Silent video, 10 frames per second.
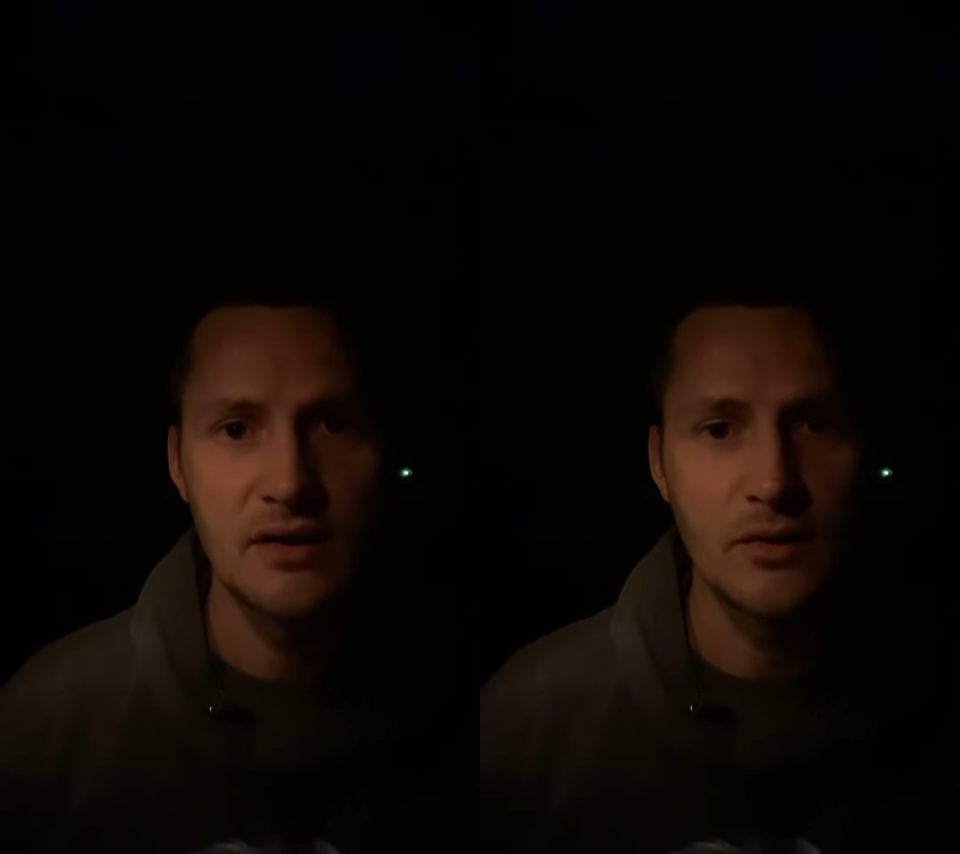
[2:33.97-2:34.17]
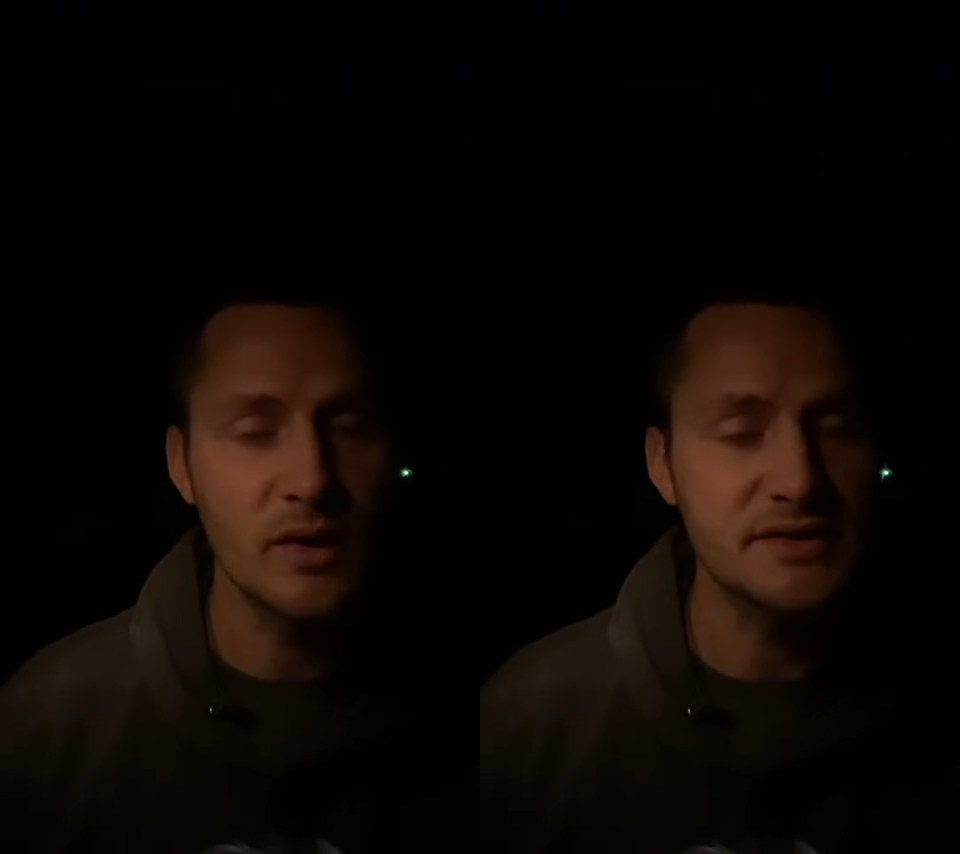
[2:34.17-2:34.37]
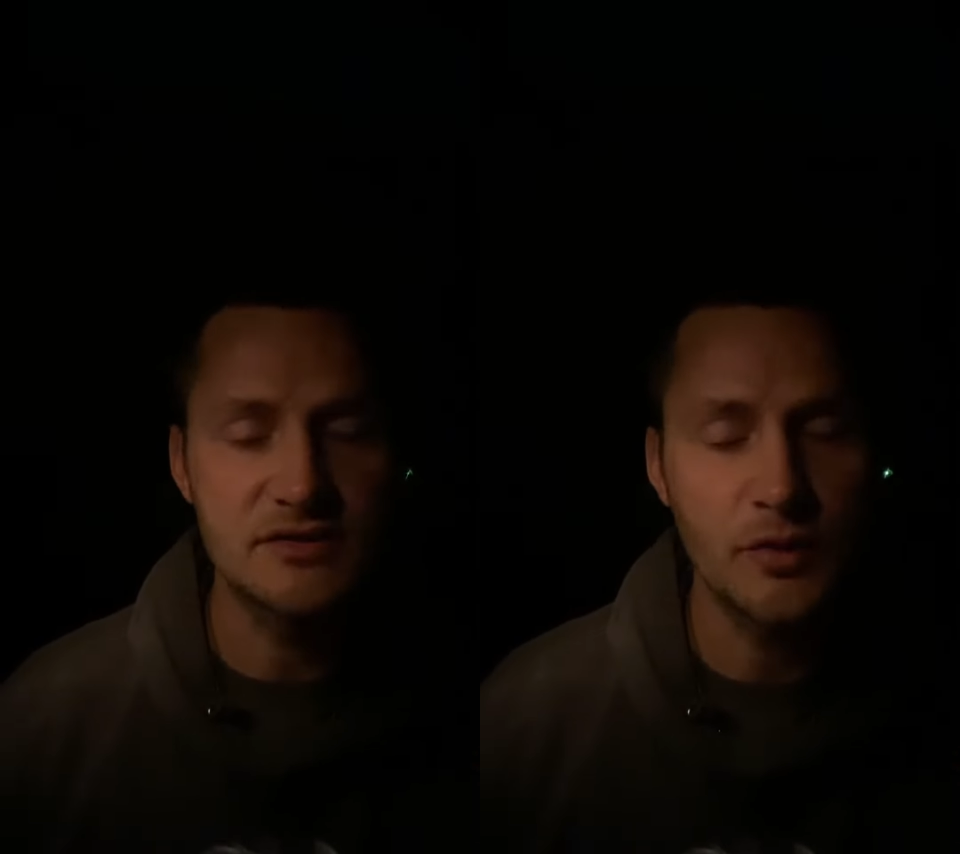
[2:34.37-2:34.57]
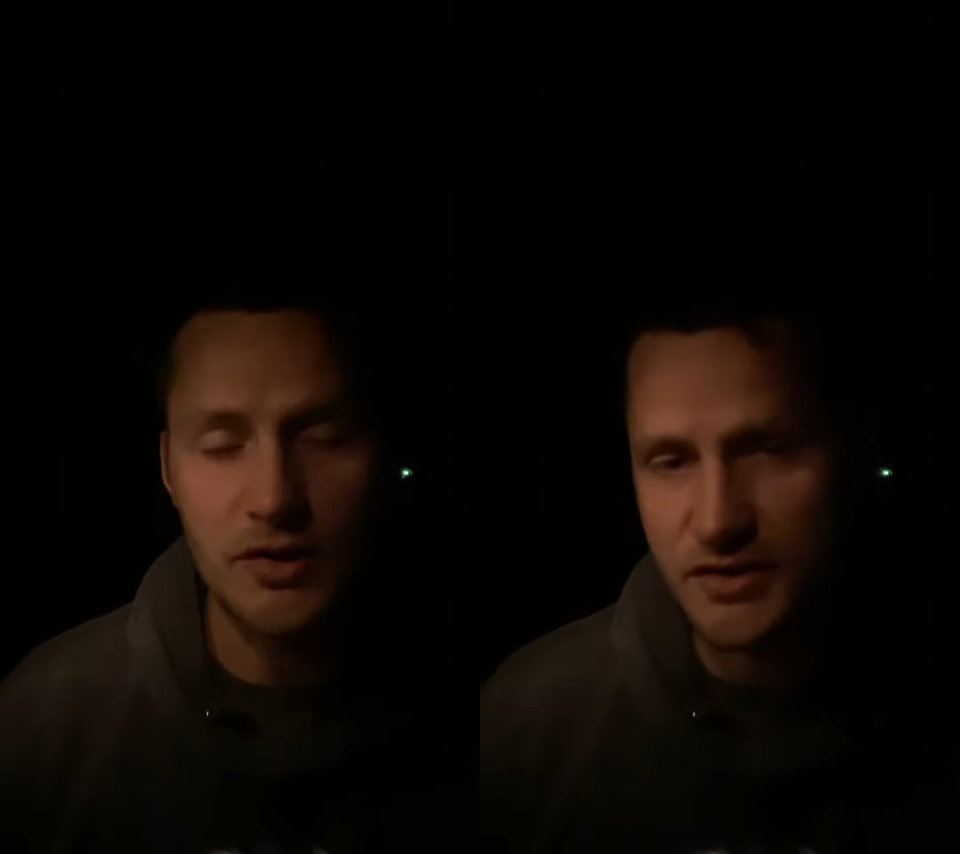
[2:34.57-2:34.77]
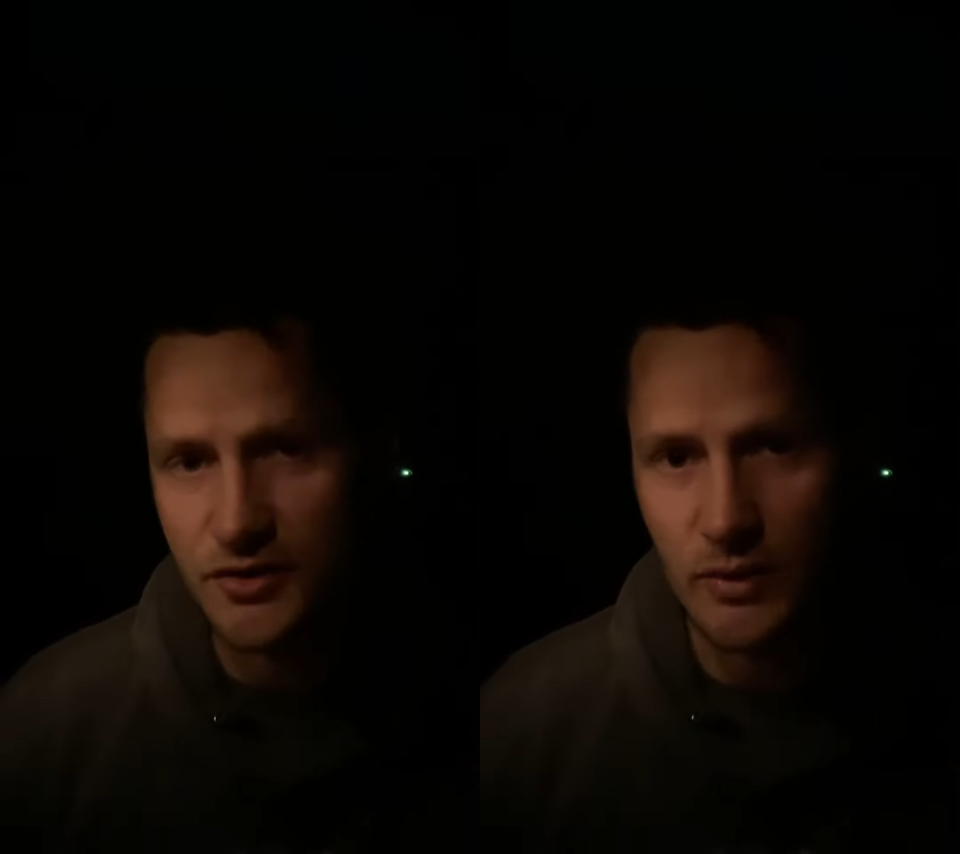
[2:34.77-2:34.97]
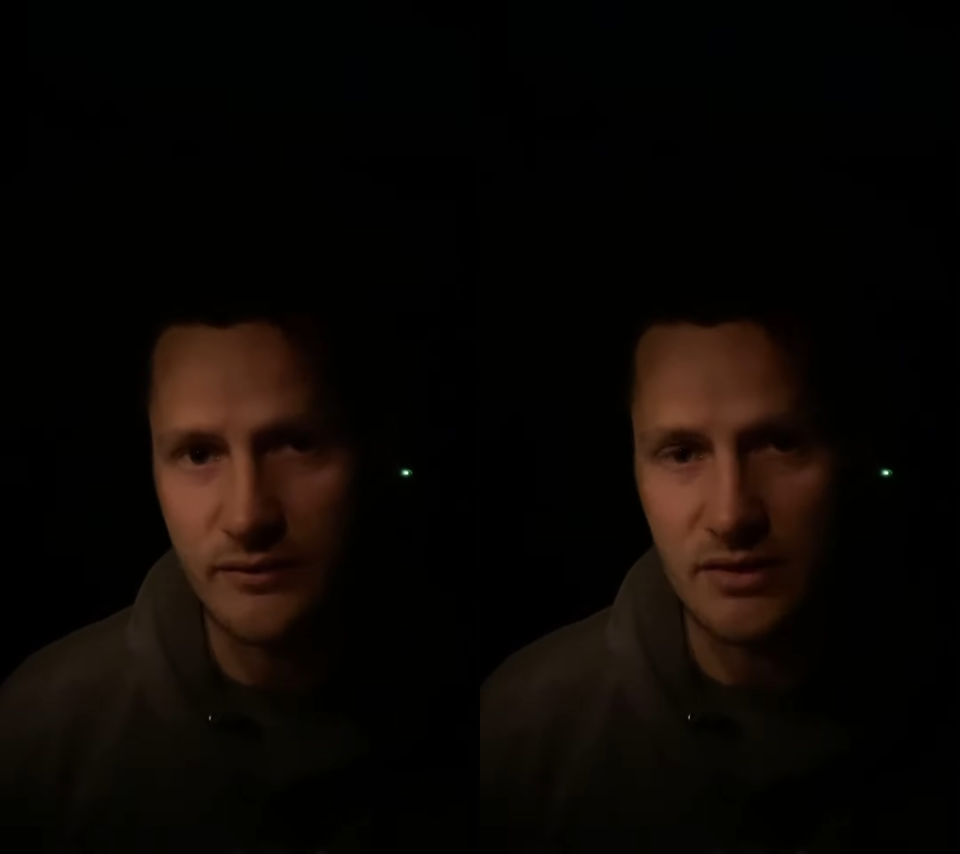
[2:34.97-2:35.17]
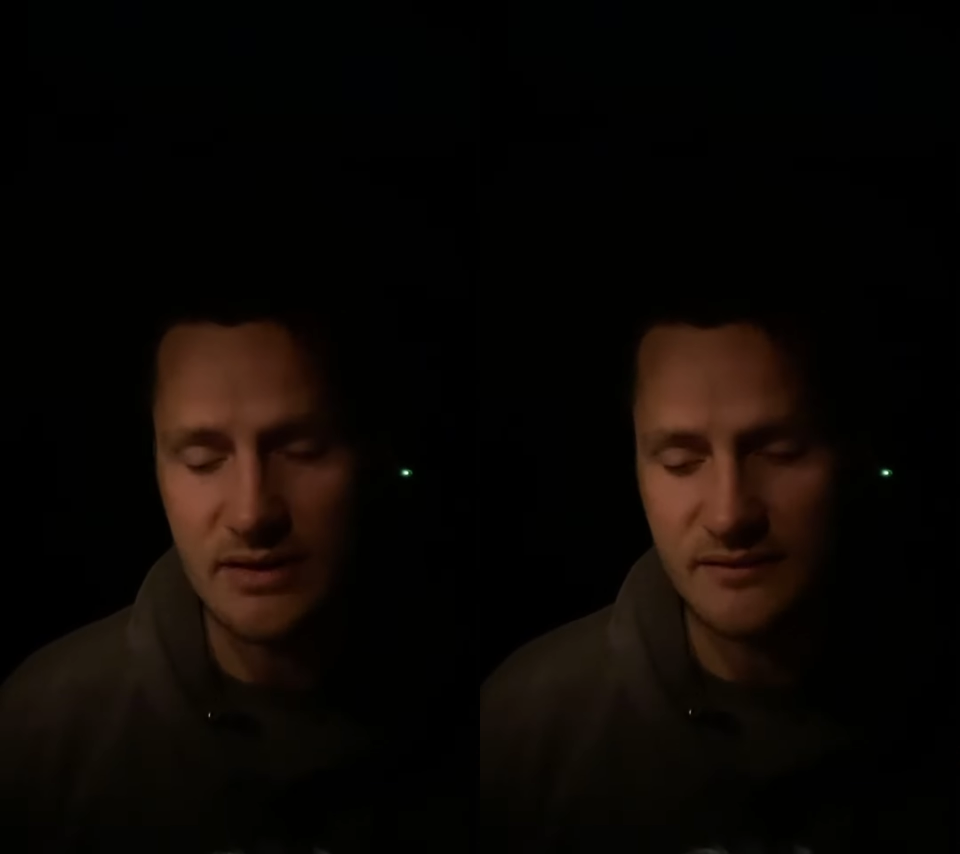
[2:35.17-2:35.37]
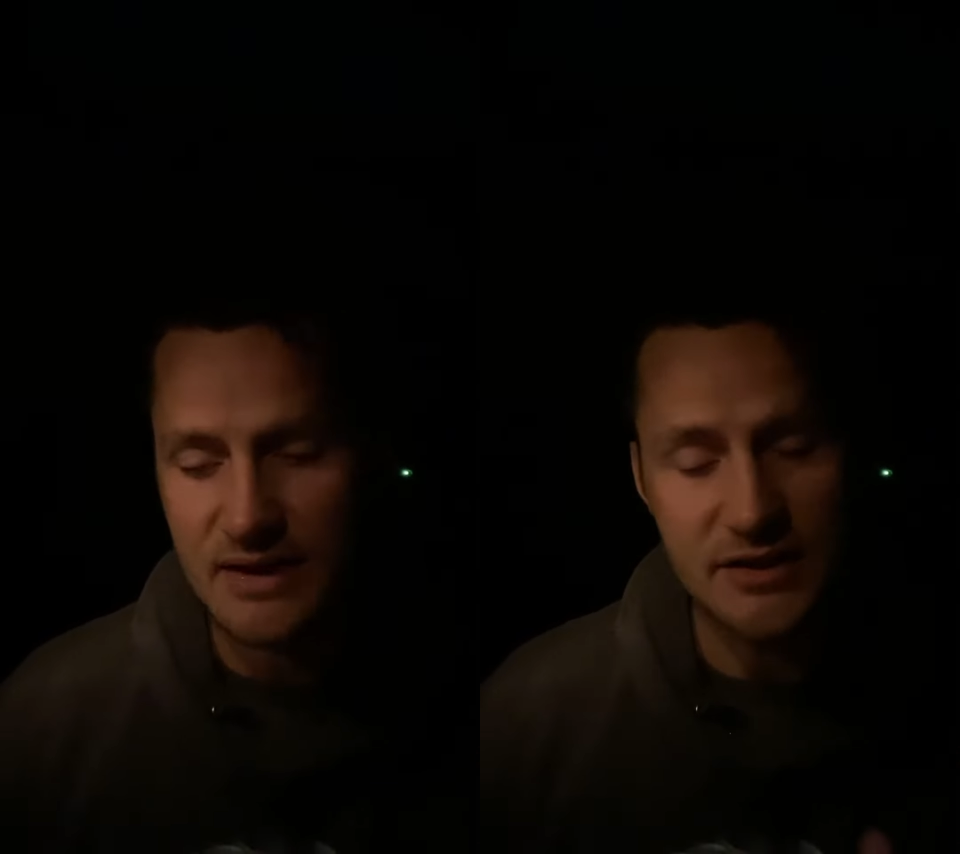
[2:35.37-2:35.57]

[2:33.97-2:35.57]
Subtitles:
the wisest person who ever lived,